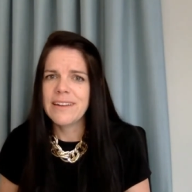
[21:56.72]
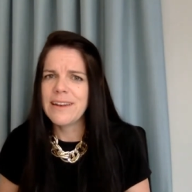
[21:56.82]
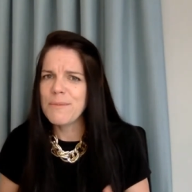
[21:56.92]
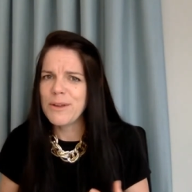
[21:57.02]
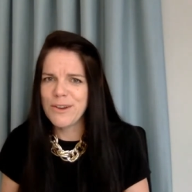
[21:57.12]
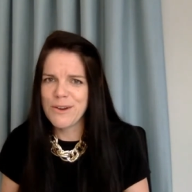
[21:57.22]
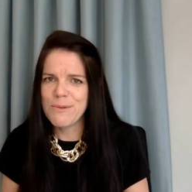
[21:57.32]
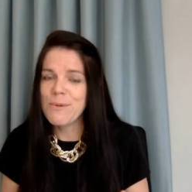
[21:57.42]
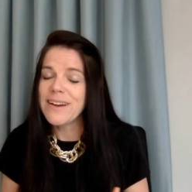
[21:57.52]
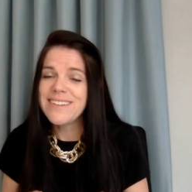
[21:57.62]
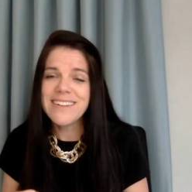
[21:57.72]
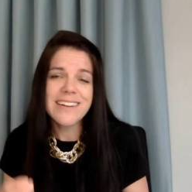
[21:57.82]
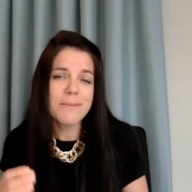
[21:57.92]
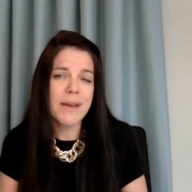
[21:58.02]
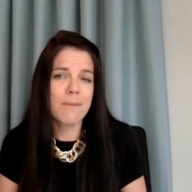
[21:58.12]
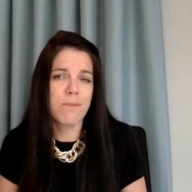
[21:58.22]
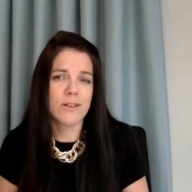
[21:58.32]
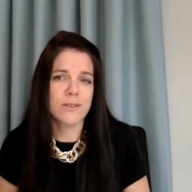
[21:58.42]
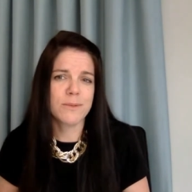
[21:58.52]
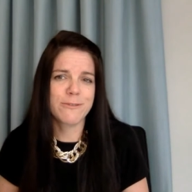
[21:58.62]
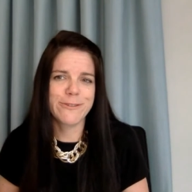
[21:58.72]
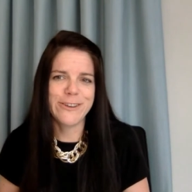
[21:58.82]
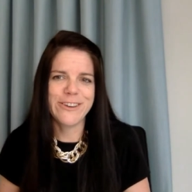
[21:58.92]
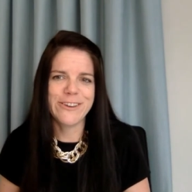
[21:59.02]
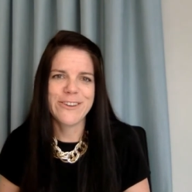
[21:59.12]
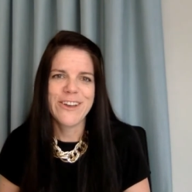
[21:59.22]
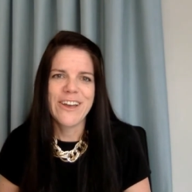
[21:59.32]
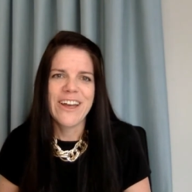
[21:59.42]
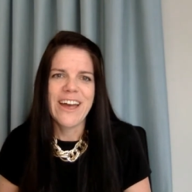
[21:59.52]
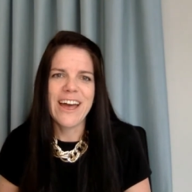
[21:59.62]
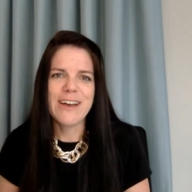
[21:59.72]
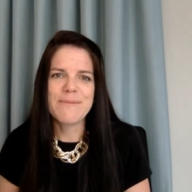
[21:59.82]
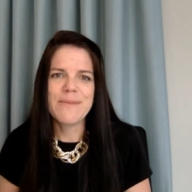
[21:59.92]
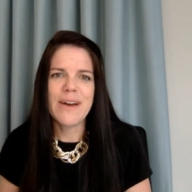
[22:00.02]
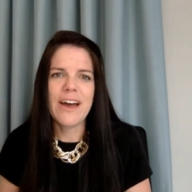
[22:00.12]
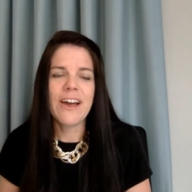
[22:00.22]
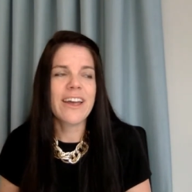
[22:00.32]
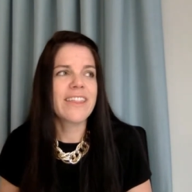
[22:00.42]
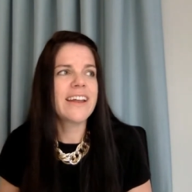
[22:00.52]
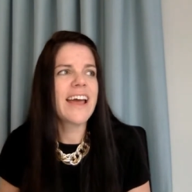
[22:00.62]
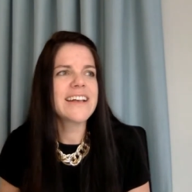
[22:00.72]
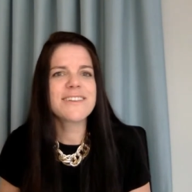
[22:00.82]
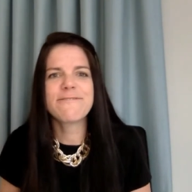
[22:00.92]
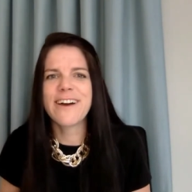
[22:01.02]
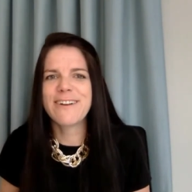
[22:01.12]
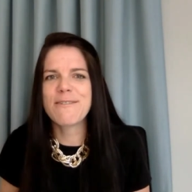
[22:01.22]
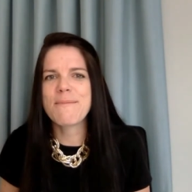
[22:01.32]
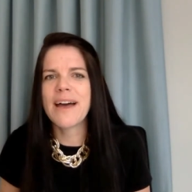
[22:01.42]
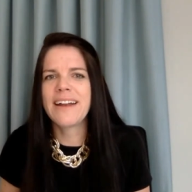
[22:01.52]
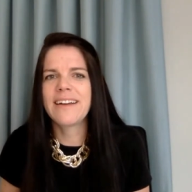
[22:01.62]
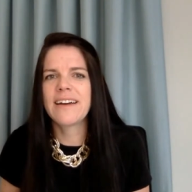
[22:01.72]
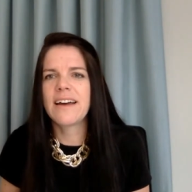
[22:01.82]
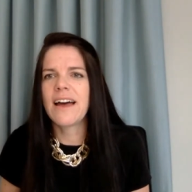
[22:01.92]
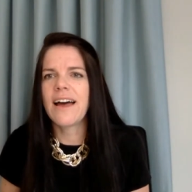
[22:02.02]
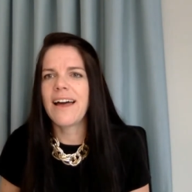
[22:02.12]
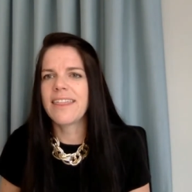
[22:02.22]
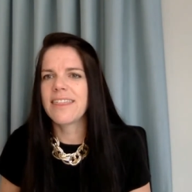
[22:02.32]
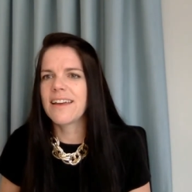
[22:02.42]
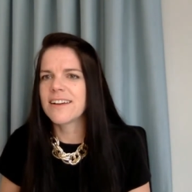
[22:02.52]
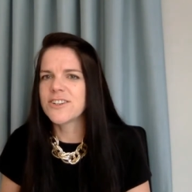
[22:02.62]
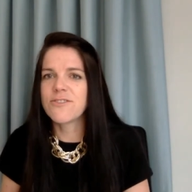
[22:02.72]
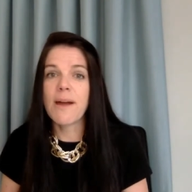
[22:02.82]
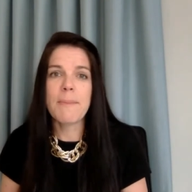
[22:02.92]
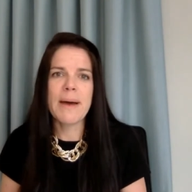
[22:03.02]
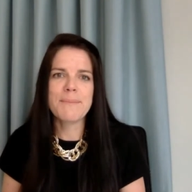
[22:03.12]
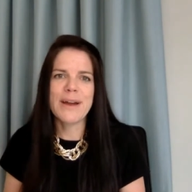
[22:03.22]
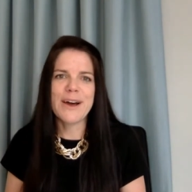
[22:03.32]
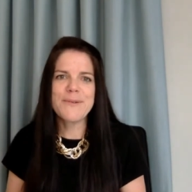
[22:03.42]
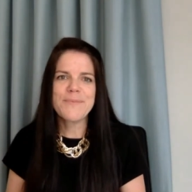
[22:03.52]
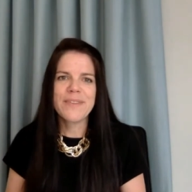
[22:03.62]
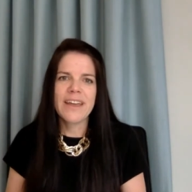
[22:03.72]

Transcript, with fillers: let me know what did it make possible for you. Um, okay, then as a final reminder, I think I should wrap up now.